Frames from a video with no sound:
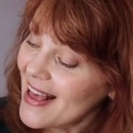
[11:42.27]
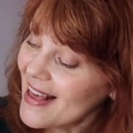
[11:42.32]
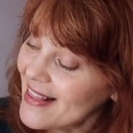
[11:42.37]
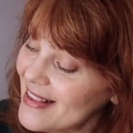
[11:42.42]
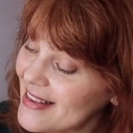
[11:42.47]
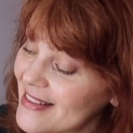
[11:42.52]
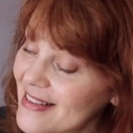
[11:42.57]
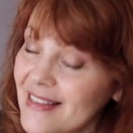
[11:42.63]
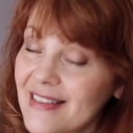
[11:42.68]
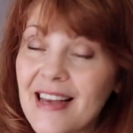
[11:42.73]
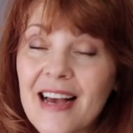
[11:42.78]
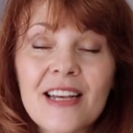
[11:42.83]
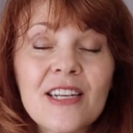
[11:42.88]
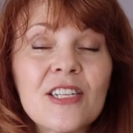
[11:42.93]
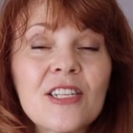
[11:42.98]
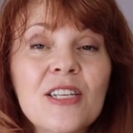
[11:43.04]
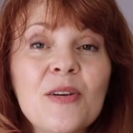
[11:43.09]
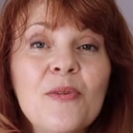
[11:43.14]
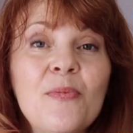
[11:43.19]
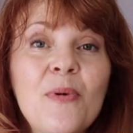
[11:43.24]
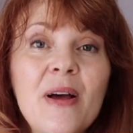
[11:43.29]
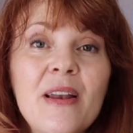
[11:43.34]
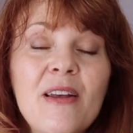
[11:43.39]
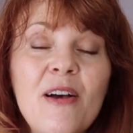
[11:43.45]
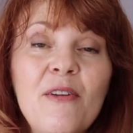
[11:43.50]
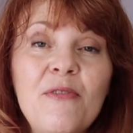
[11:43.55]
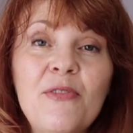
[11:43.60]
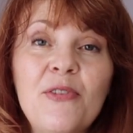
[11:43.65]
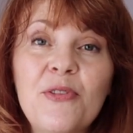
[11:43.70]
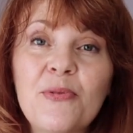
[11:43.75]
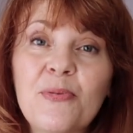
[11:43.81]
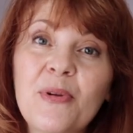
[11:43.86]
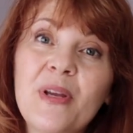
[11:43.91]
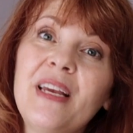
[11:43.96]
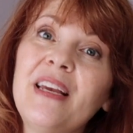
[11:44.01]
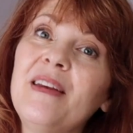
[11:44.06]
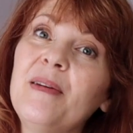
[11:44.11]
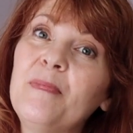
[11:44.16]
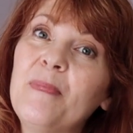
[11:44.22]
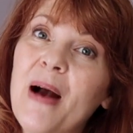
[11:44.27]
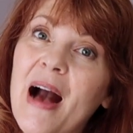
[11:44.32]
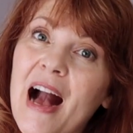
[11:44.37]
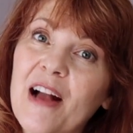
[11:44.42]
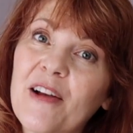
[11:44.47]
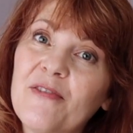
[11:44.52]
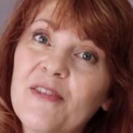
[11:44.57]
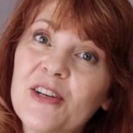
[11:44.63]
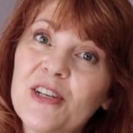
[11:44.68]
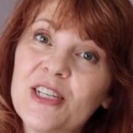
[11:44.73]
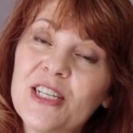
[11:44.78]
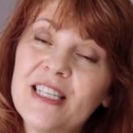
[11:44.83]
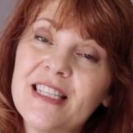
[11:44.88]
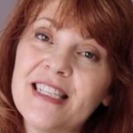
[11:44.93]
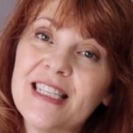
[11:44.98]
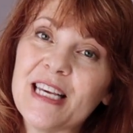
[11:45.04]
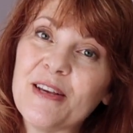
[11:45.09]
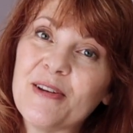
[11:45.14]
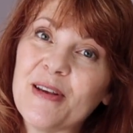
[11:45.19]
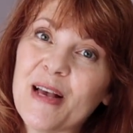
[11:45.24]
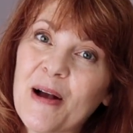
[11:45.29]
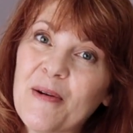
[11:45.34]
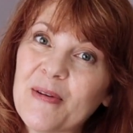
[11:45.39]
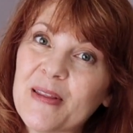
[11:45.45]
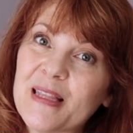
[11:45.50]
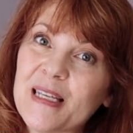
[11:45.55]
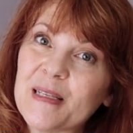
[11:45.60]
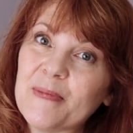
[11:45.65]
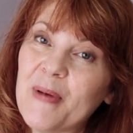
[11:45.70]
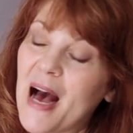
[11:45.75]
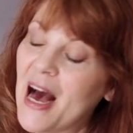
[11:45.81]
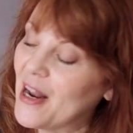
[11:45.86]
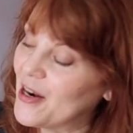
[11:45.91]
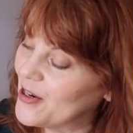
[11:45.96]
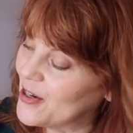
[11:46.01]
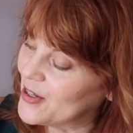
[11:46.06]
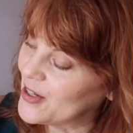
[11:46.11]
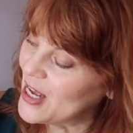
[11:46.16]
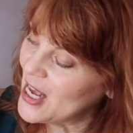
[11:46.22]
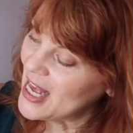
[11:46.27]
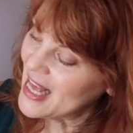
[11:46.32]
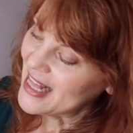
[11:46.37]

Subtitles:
This is actually one of 3 back versions that you get with this pattern.